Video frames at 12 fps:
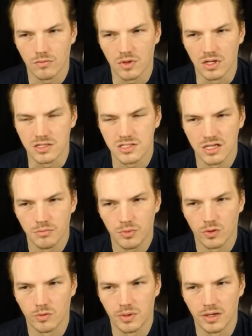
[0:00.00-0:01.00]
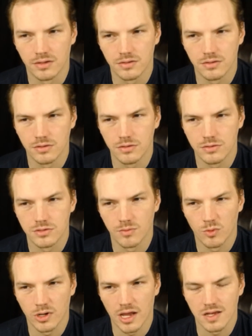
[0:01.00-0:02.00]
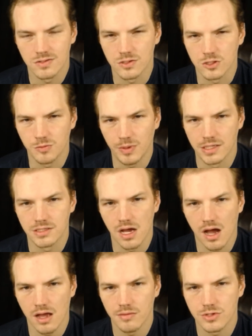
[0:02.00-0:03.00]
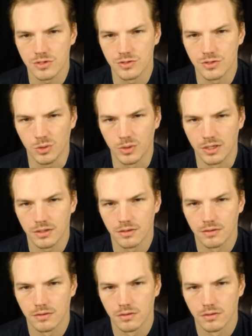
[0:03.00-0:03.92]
it's simple, but someone has to spend time to do it,